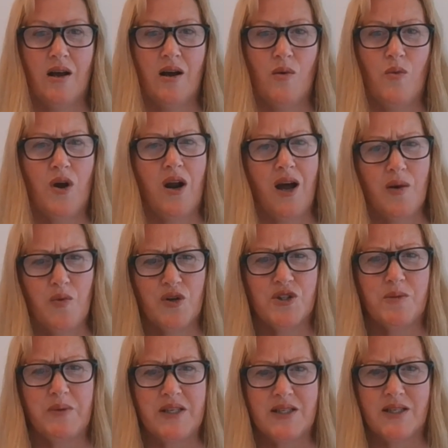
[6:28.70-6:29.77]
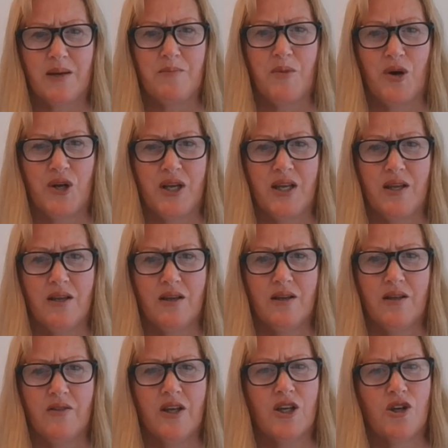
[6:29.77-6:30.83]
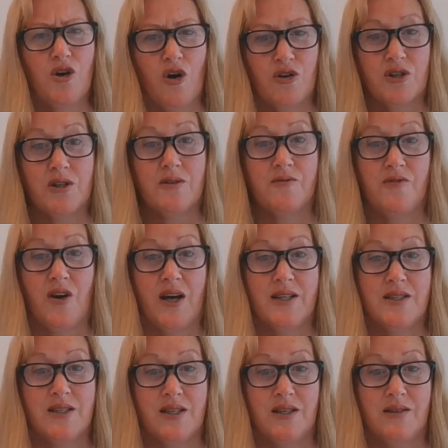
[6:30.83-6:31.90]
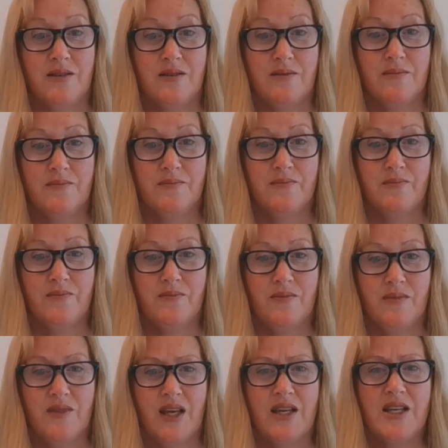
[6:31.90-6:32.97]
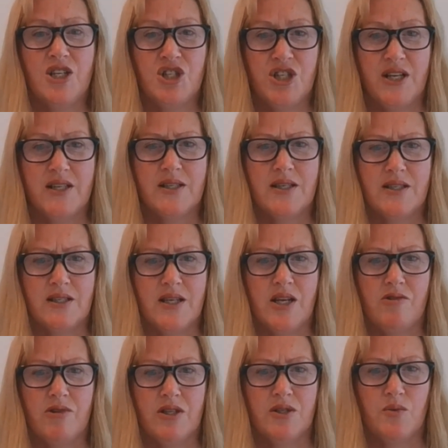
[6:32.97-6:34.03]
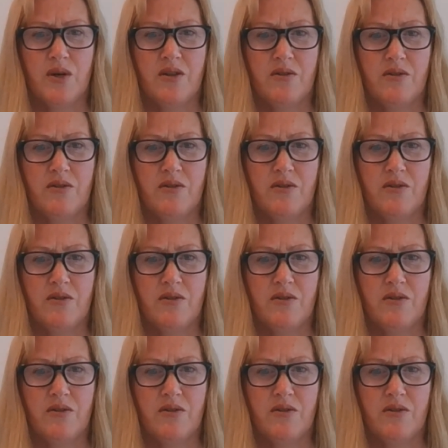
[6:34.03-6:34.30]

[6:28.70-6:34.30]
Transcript: Well, I want to be somebody that God confides in, that He shares His secrets with.